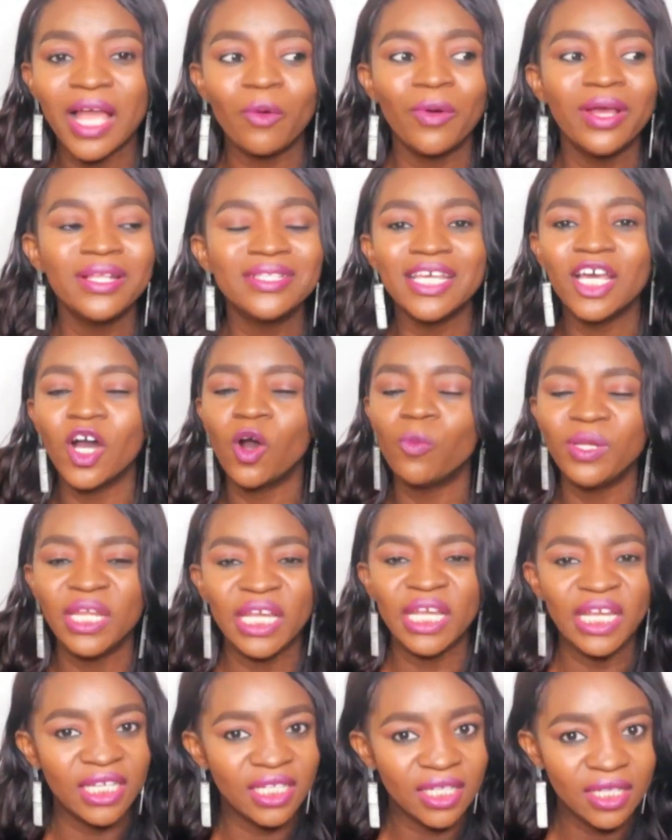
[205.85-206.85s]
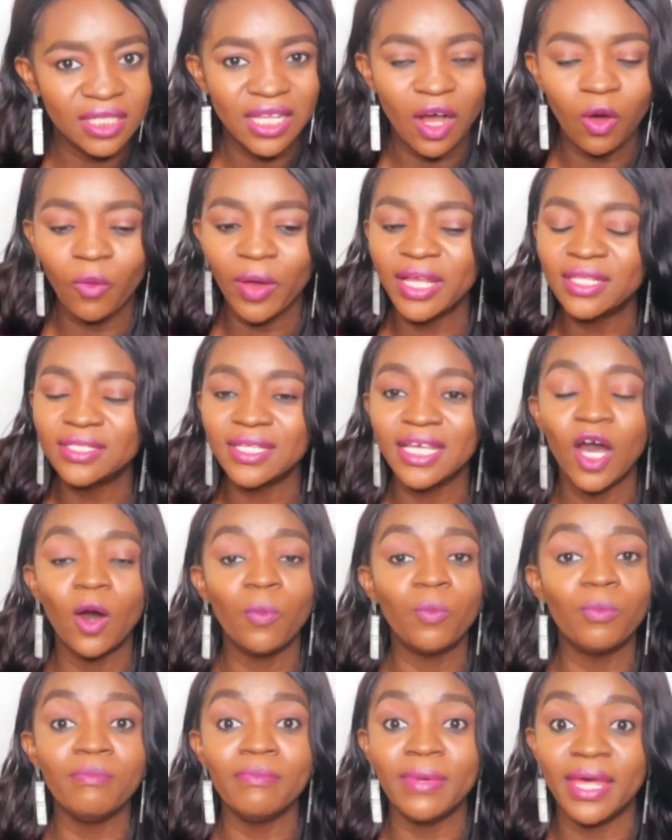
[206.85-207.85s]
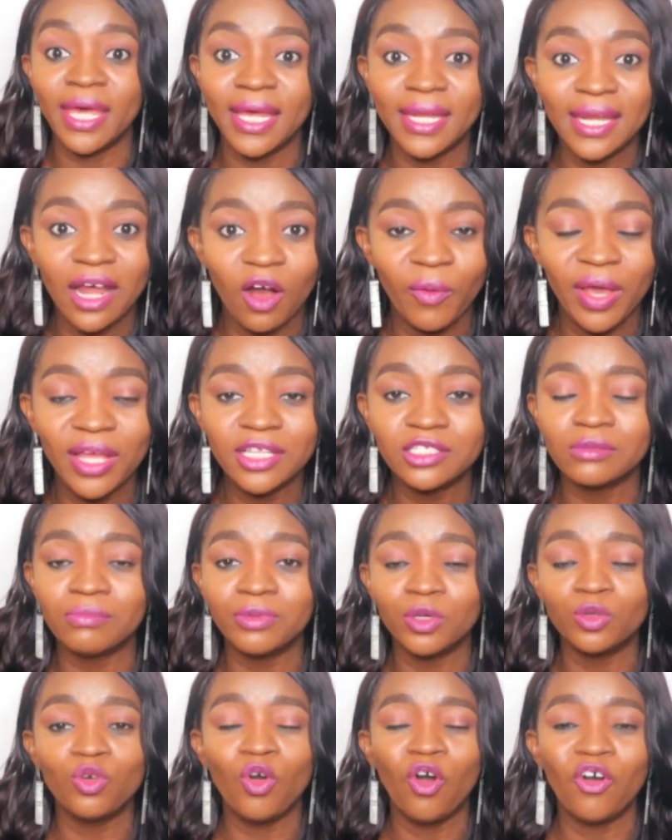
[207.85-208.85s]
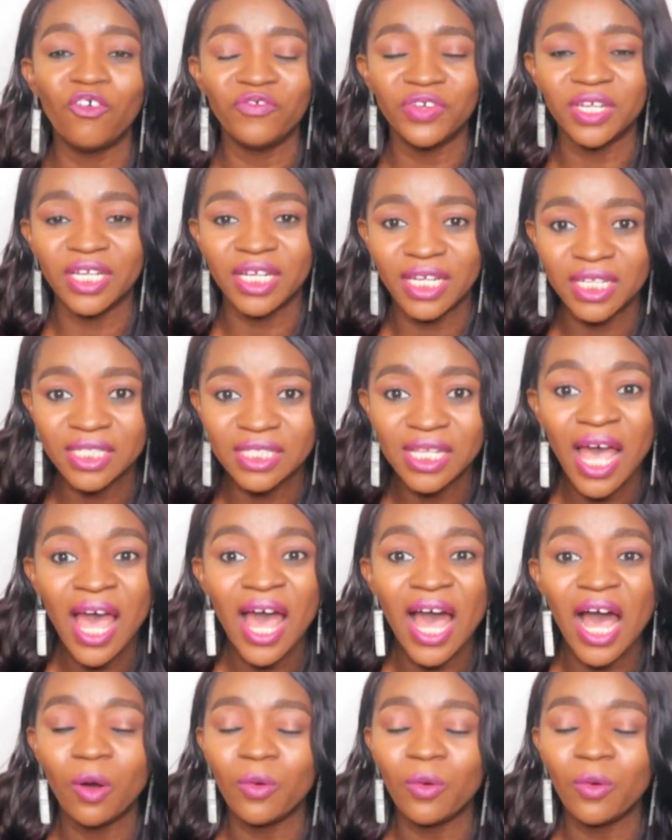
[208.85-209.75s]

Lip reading: I wanted to help ladies. I wanted to help men. I wanted to build confidence.